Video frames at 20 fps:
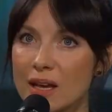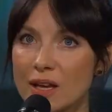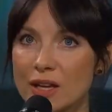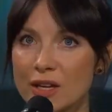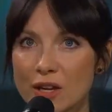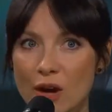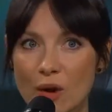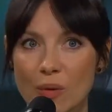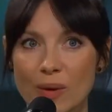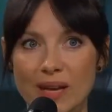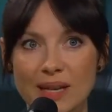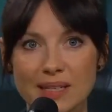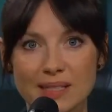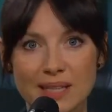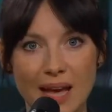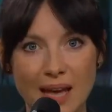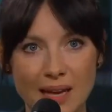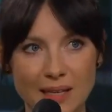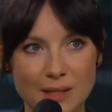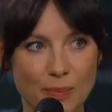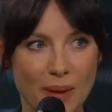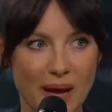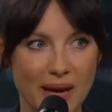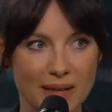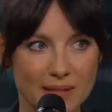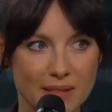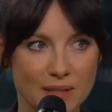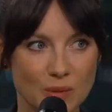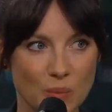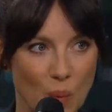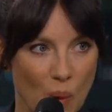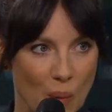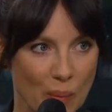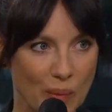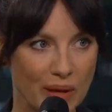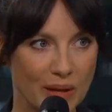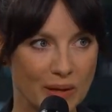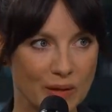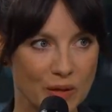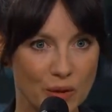you know, he takes back this
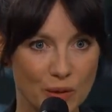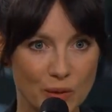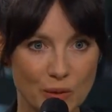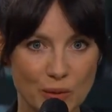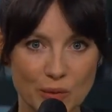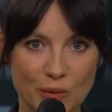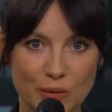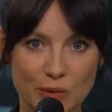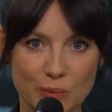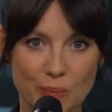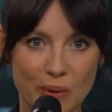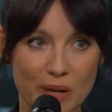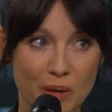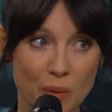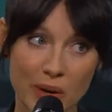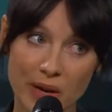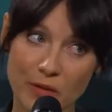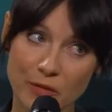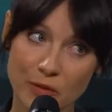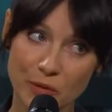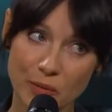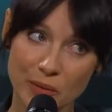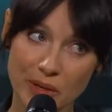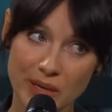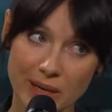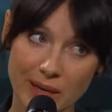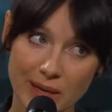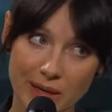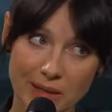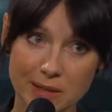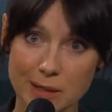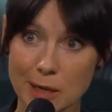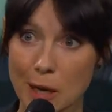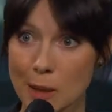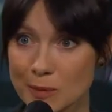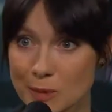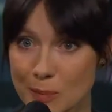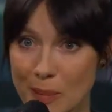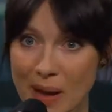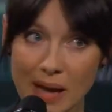woman who's been away for three years,
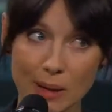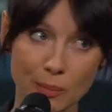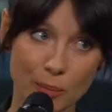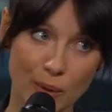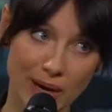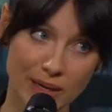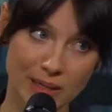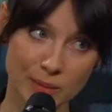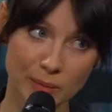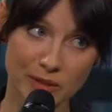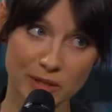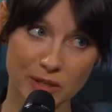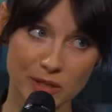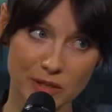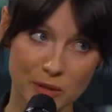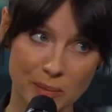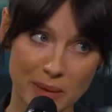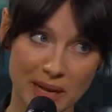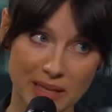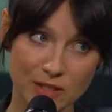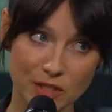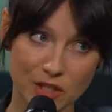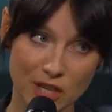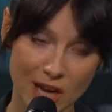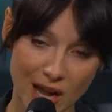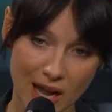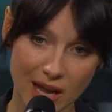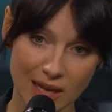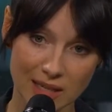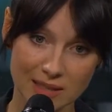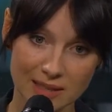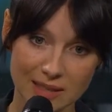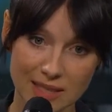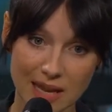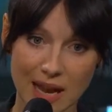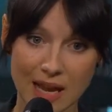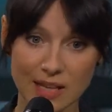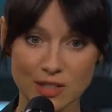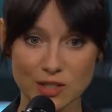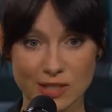comes back pregnant with another man's child,
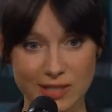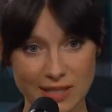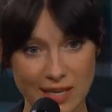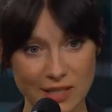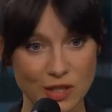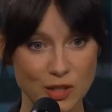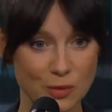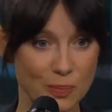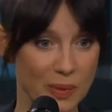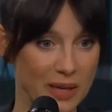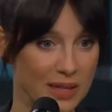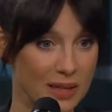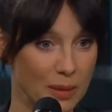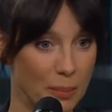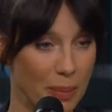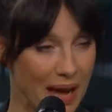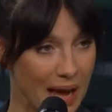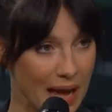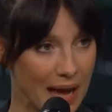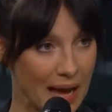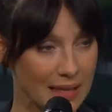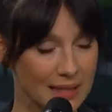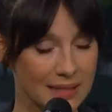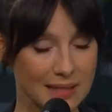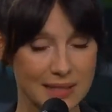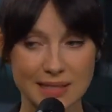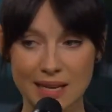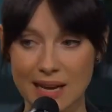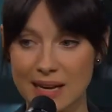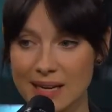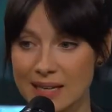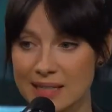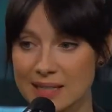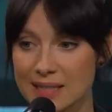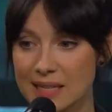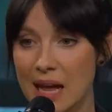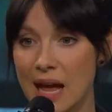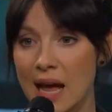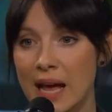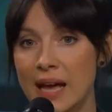and she says she's been in the past, and
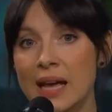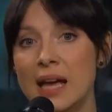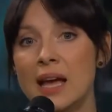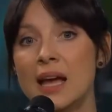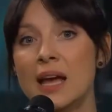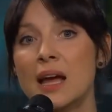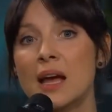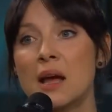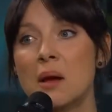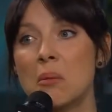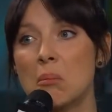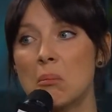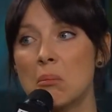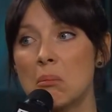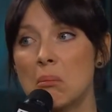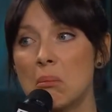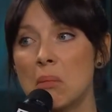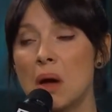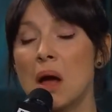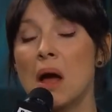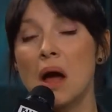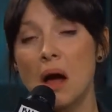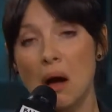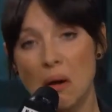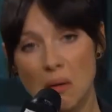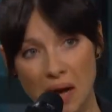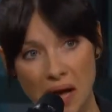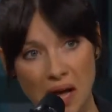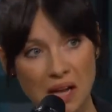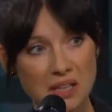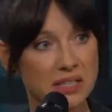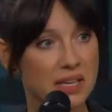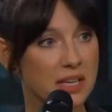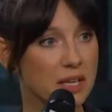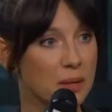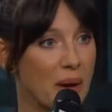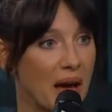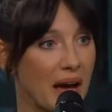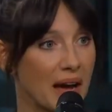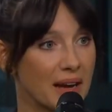he's like, okay, I'll
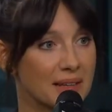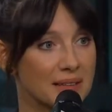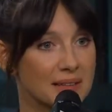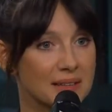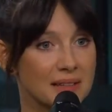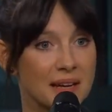take you back.